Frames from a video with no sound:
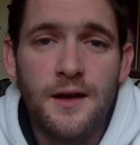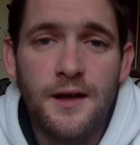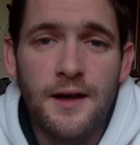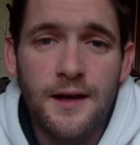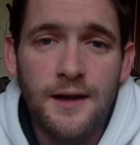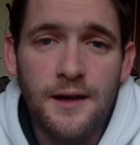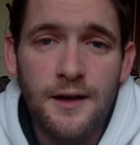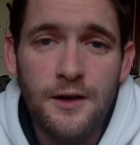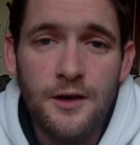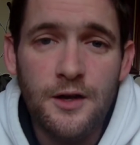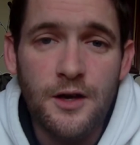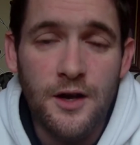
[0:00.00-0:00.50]

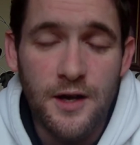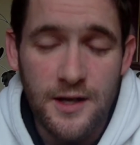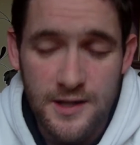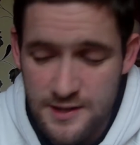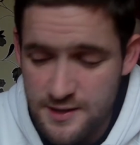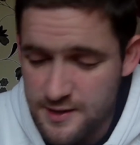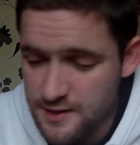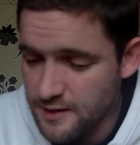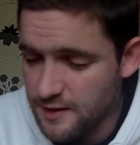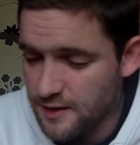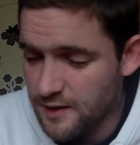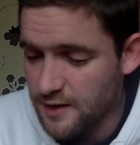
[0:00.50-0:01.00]
Hello
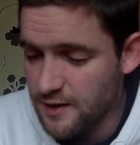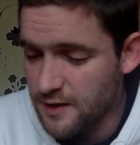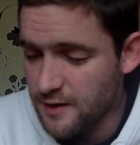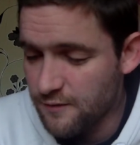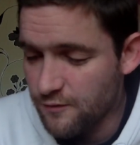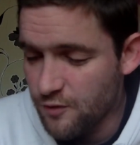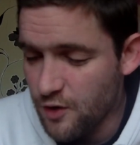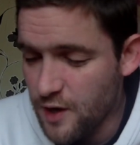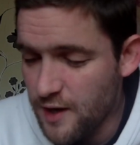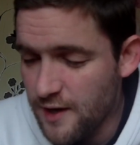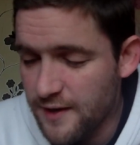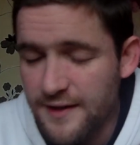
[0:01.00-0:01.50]
guys,
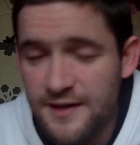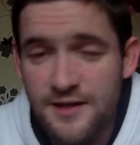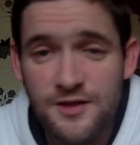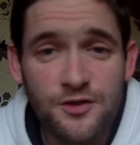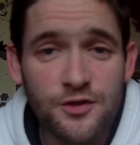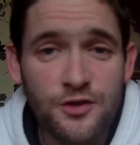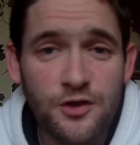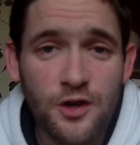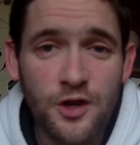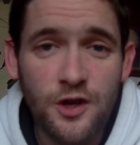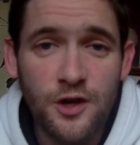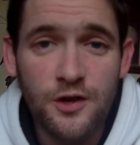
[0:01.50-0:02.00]
right, this
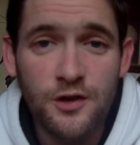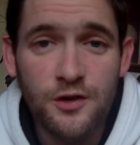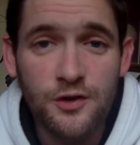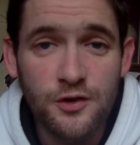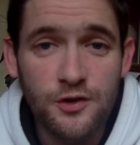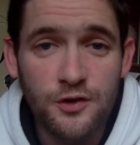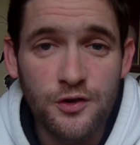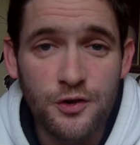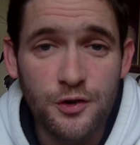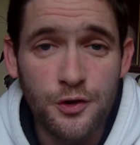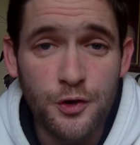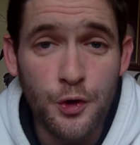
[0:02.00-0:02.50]
is a
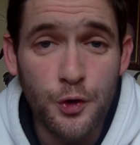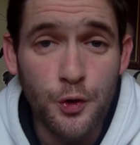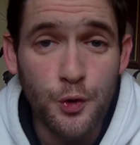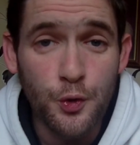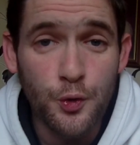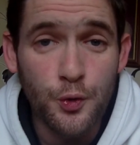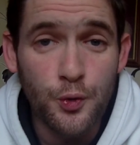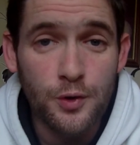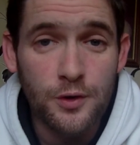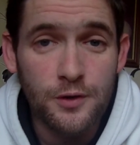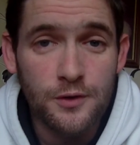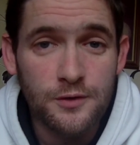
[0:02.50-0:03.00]

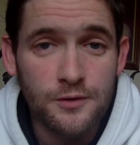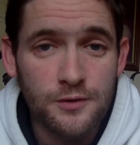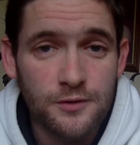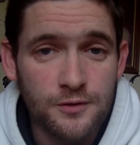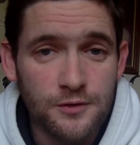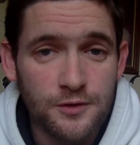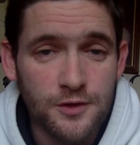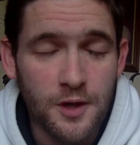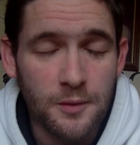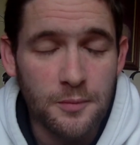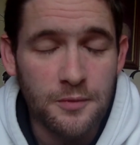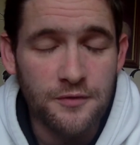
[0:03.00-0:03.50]
new
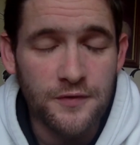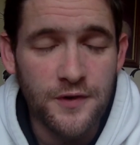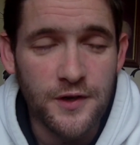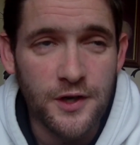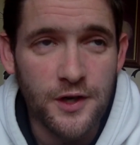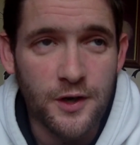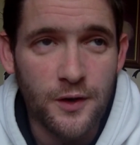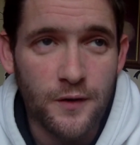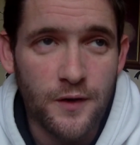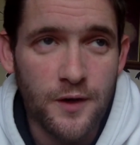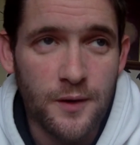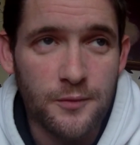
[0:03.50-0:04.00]
type of
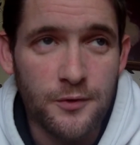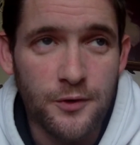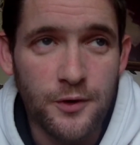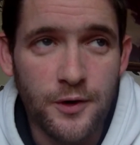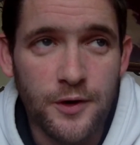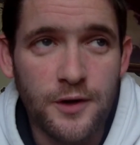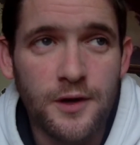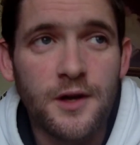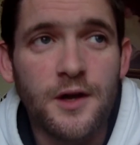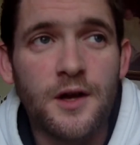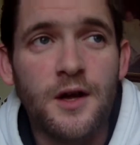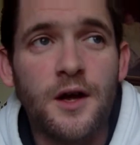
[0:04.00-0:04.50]
video that I'm
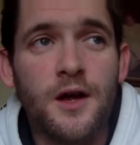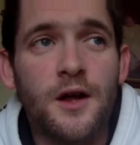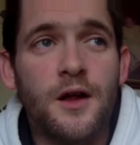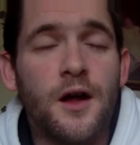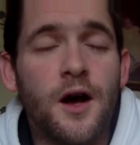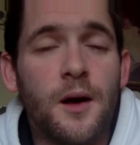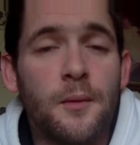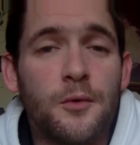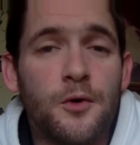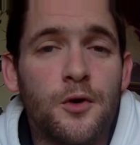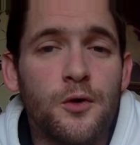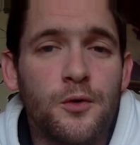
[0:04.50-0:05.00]
doing that
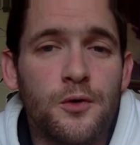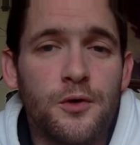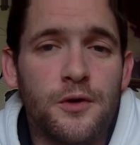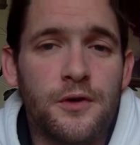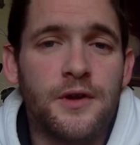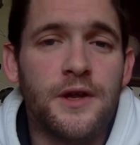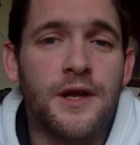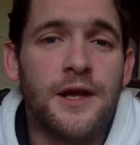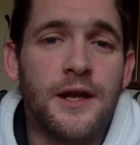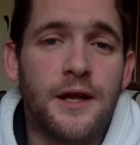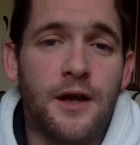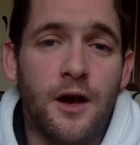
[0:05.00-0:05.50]
I'm calling
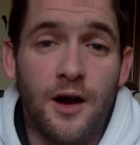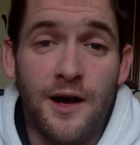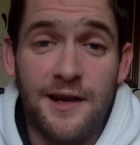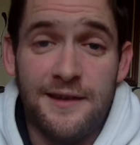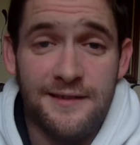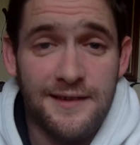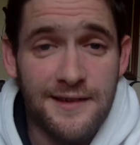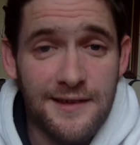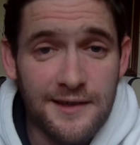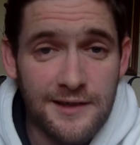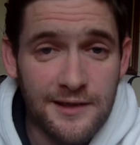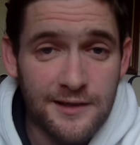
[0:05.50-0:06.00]
the
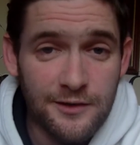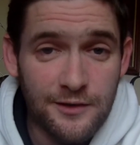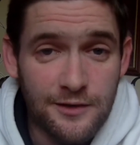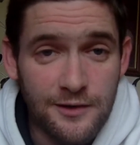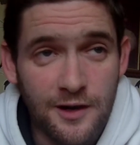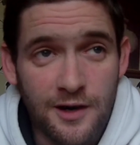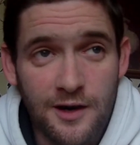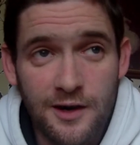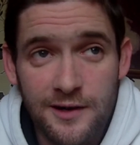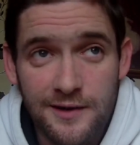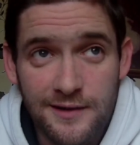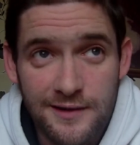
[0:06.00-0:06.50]

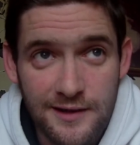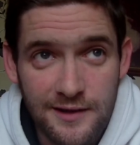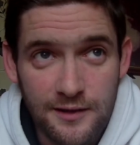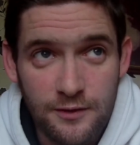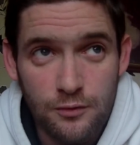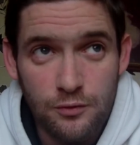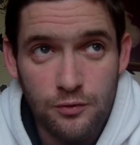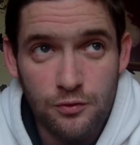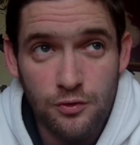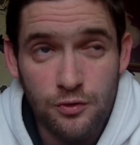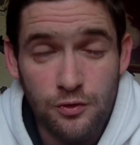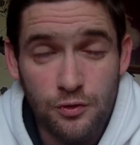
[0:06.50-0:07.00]

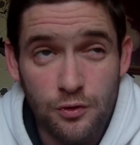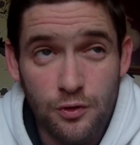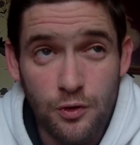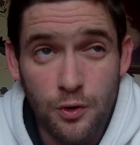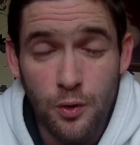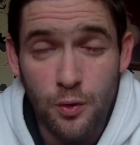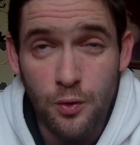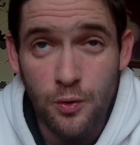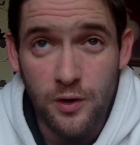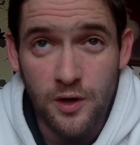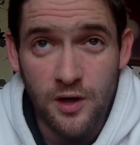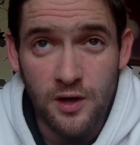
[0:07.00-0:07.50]
Ideals
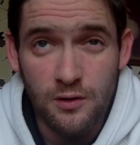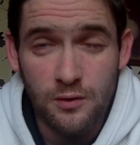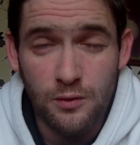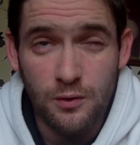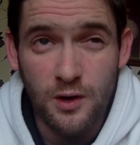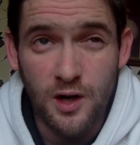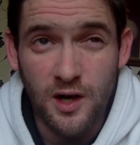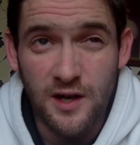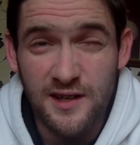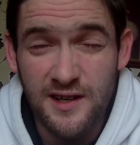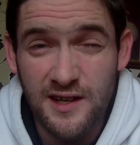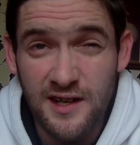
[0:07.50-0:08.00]
Corner
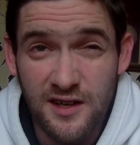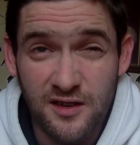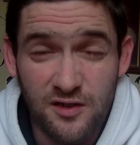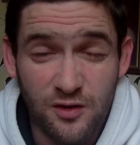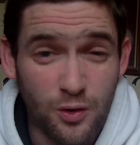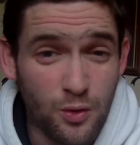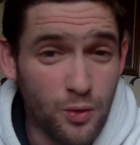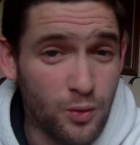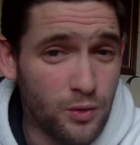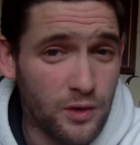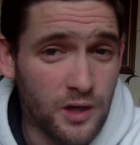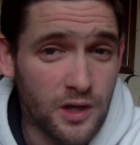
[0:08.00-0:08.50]
or Ideas
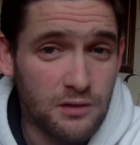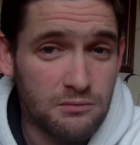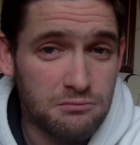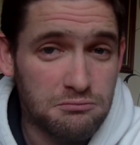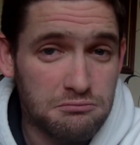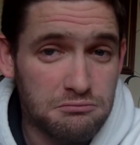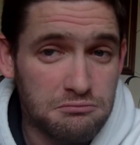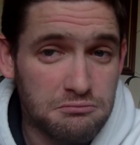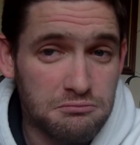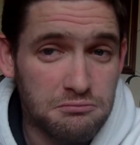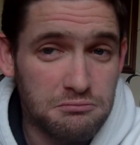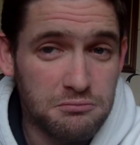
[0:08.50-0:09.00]
Corner,
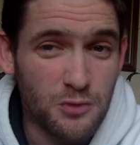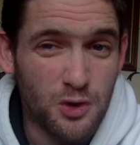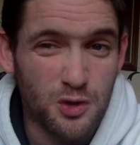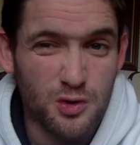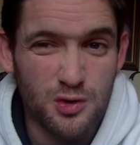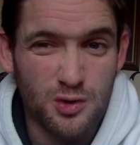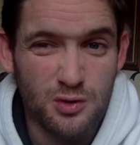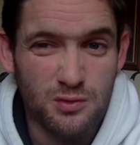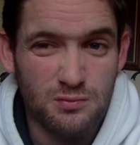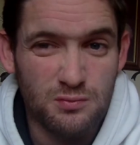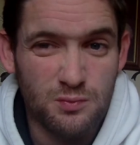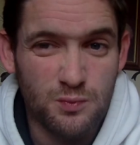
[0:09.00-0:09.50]
not
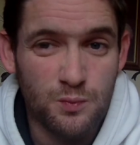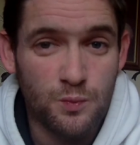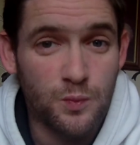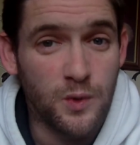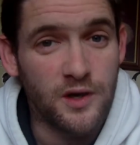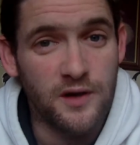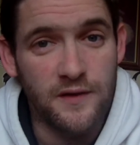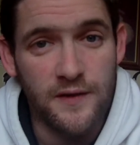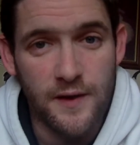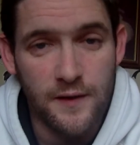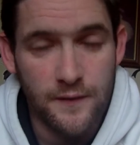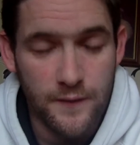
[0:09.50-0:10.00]
sure,
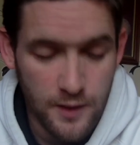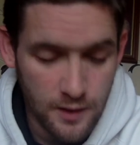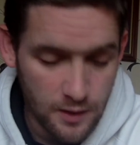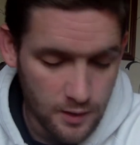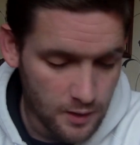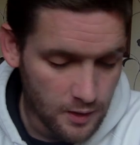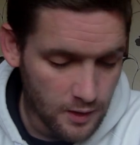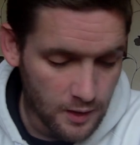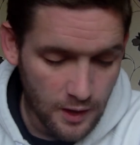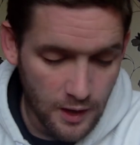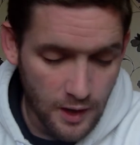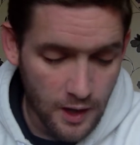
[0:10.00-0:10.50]
one or the other.
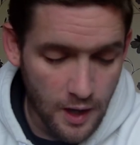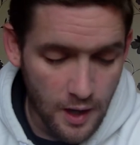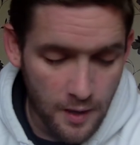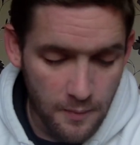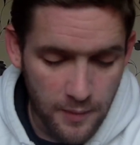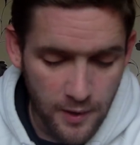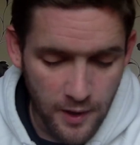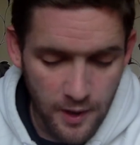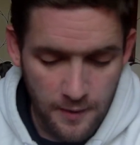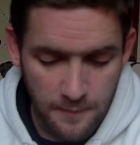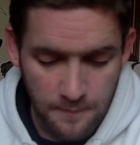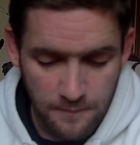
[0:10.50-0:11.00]

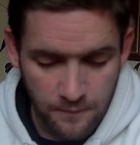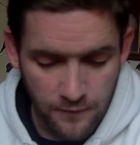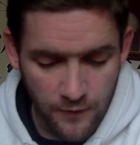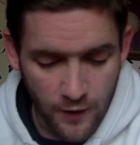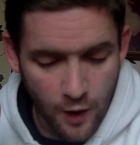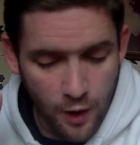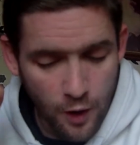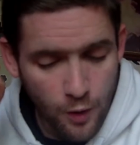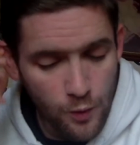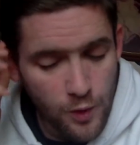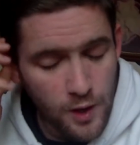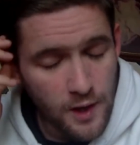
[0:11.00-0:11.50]
But the
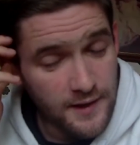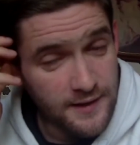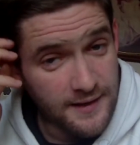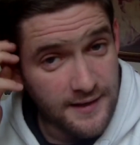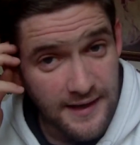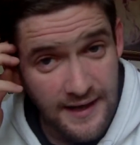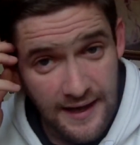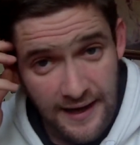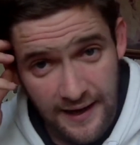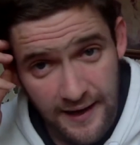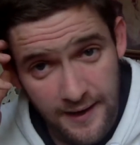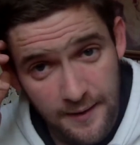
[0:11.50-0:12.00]
whole
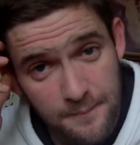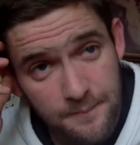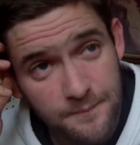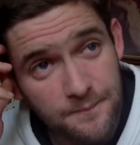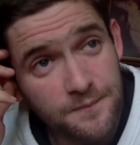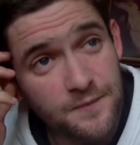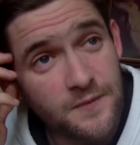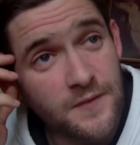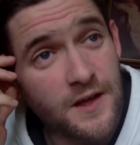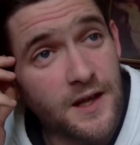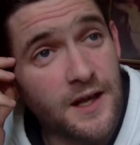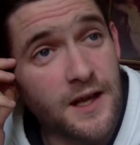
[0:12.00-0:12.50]
idea
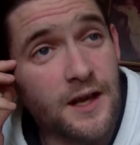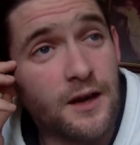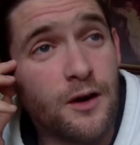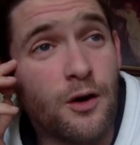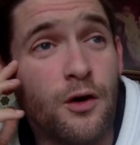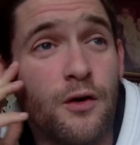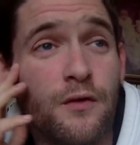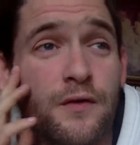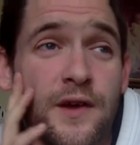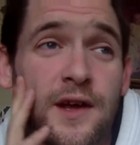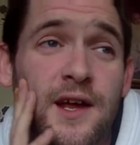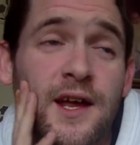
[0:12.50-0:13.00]

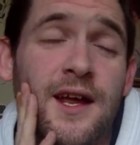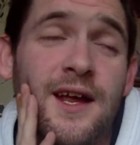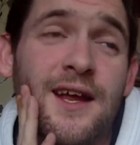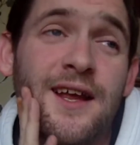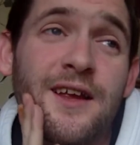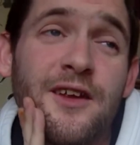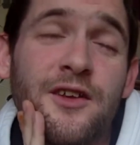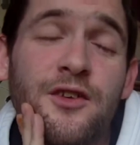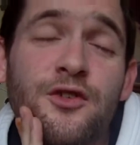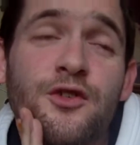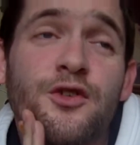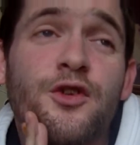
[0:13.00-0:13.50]
of it
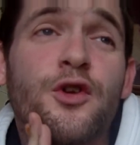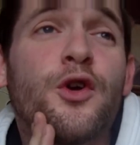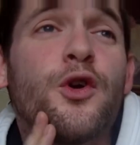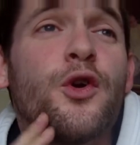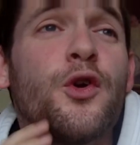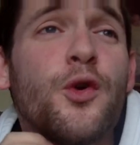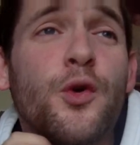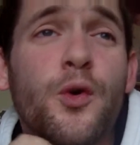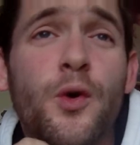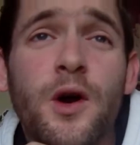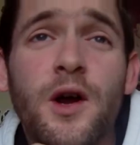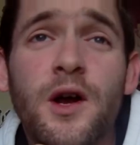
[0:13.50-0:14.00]
is
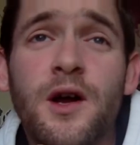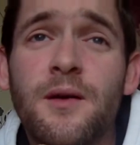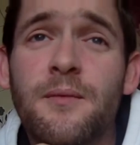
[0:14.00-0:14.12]
to